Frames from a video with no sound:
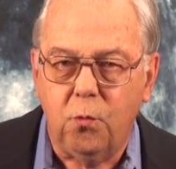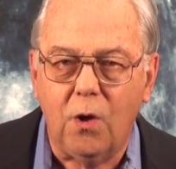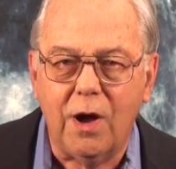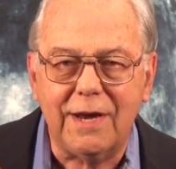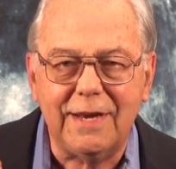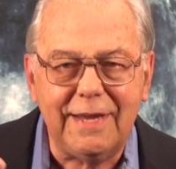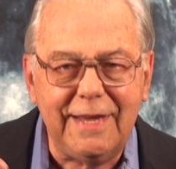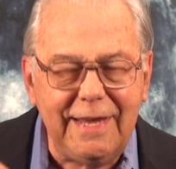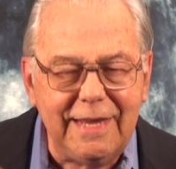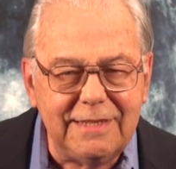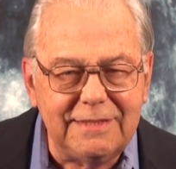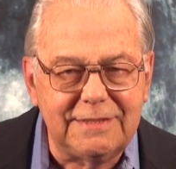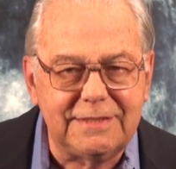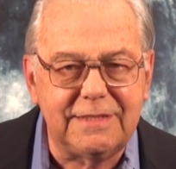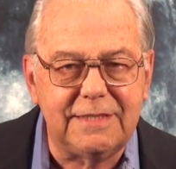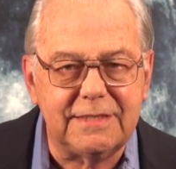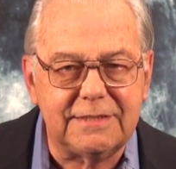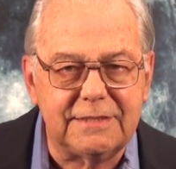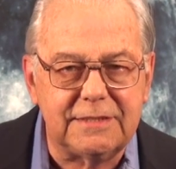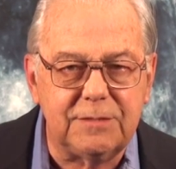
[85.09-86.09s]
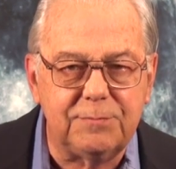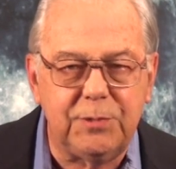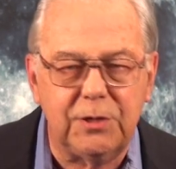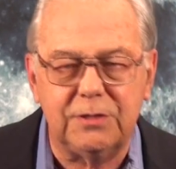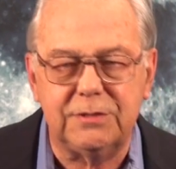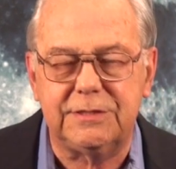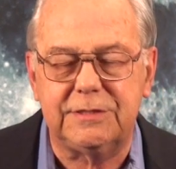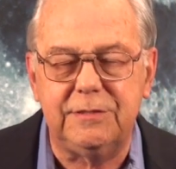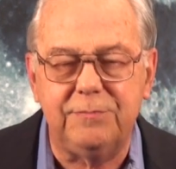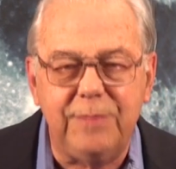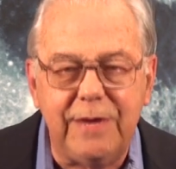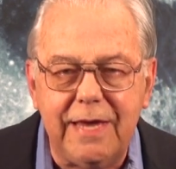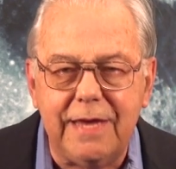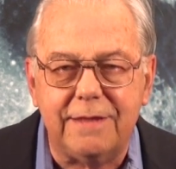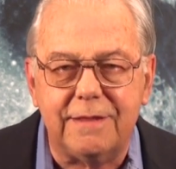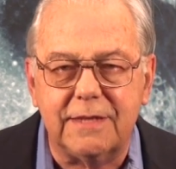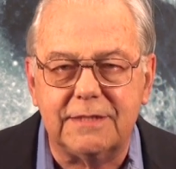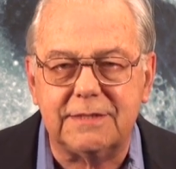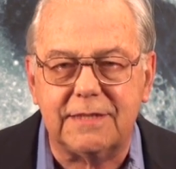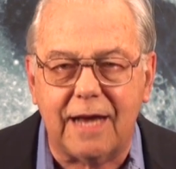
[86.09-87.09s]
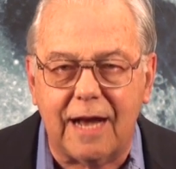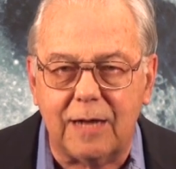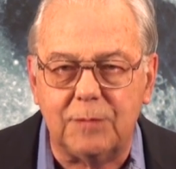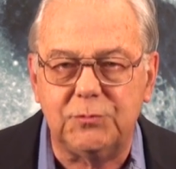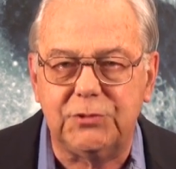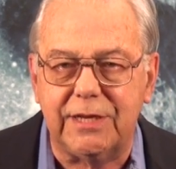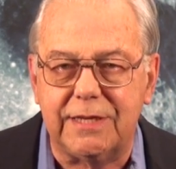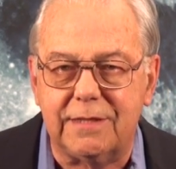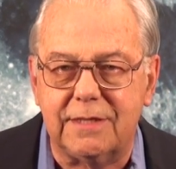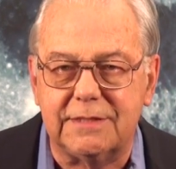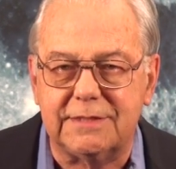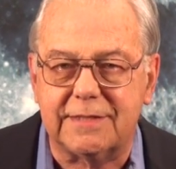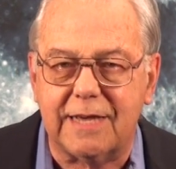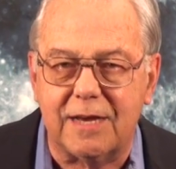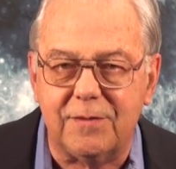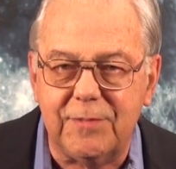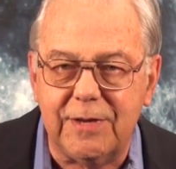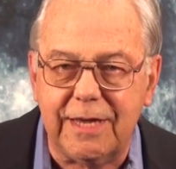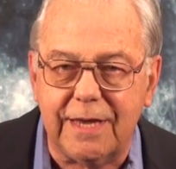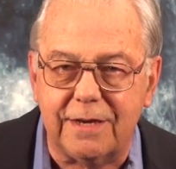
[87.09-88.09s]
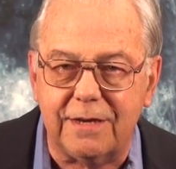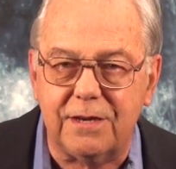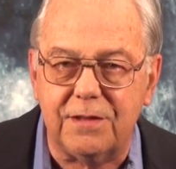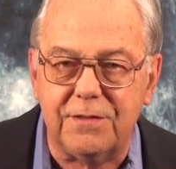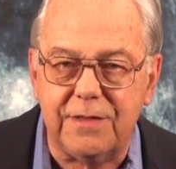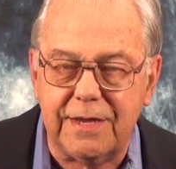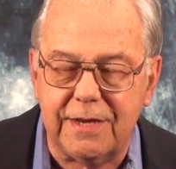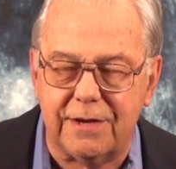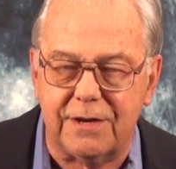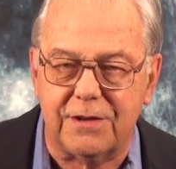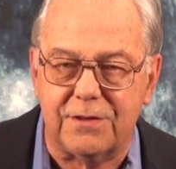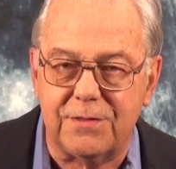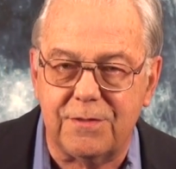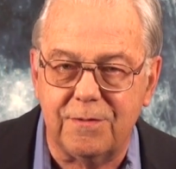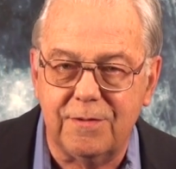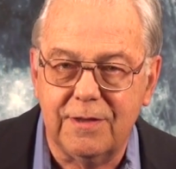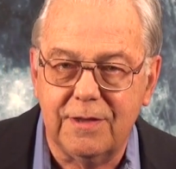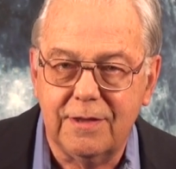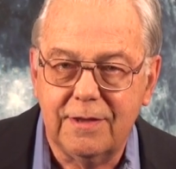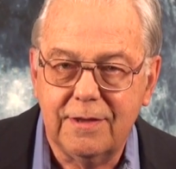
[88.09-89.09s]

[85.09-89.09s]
What is this supposed to be, this object that's coming into the Earth?